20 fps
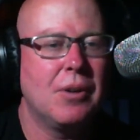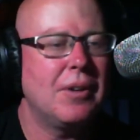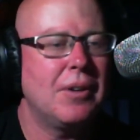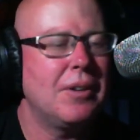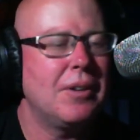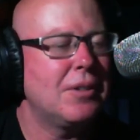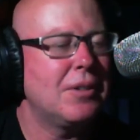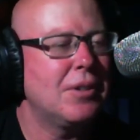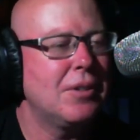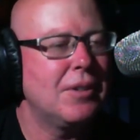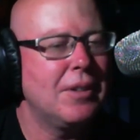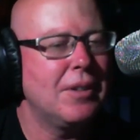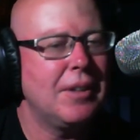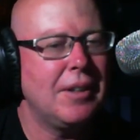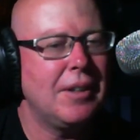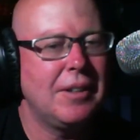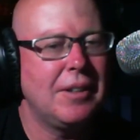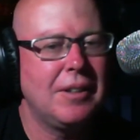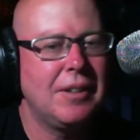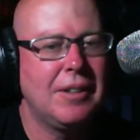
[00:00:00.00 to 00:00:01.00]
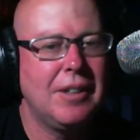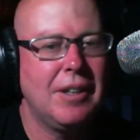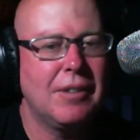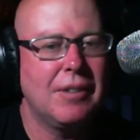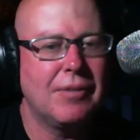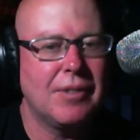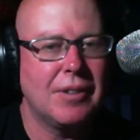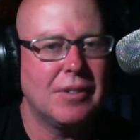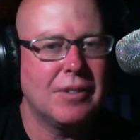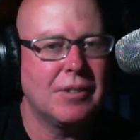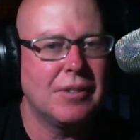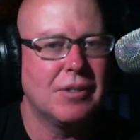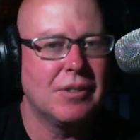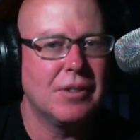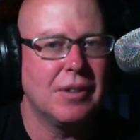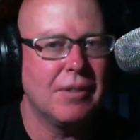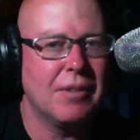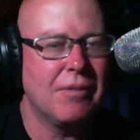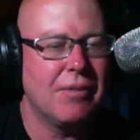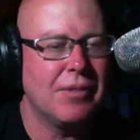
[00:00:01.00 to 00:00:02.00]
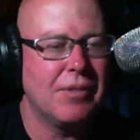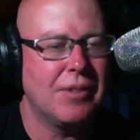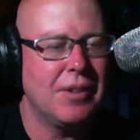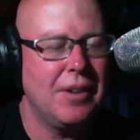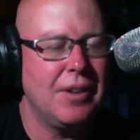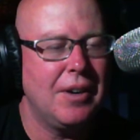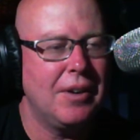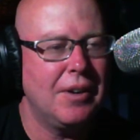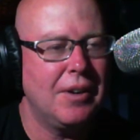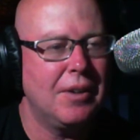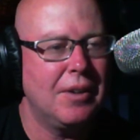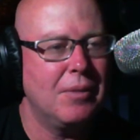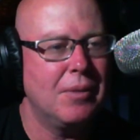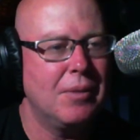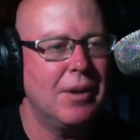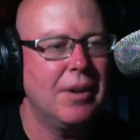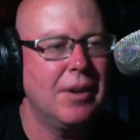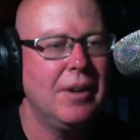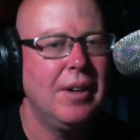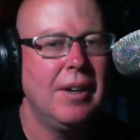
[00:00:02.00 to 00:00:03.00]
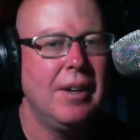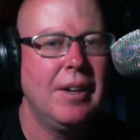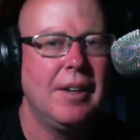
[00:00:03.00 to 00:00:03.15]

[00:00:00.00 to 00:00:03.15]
a totally different sort of scenario where